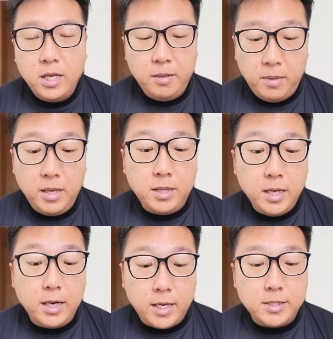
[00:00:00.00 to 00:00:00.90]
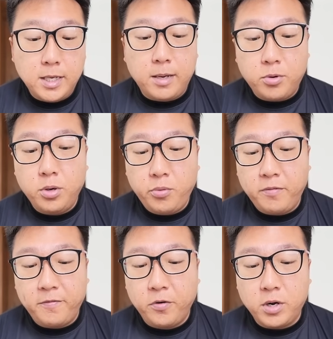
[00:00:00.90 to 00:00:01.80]
He may think, like I said, I'm going
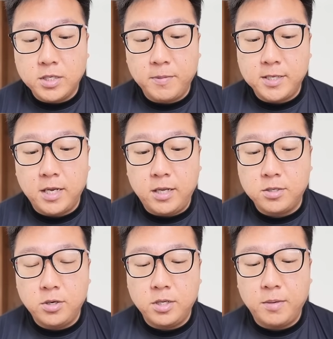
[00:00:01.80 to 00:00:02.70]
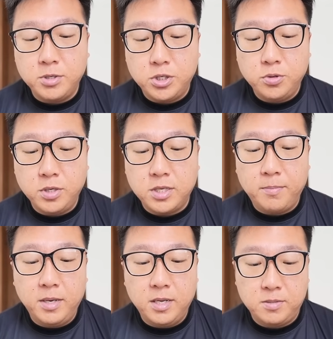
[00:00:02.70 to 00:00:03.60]
with a Focus Blast and he's going to double shield this.
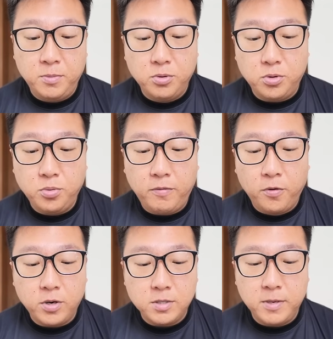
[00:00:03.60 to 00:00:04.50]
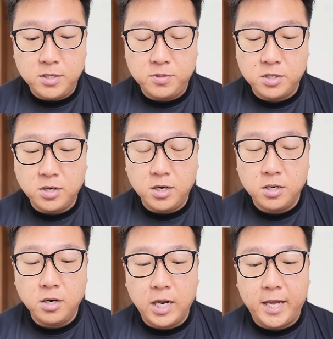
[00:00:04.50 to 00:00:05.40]
I mean, it's Mewtwo with Focus Blast, which is going to
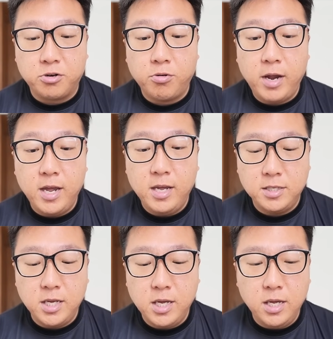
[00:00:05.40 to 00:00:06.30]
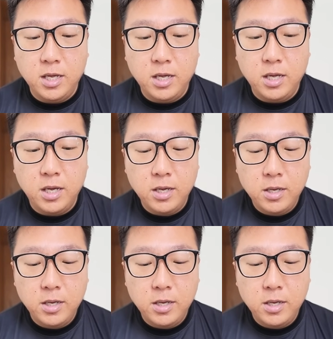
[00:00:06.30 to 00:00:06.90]
hurt like crazy.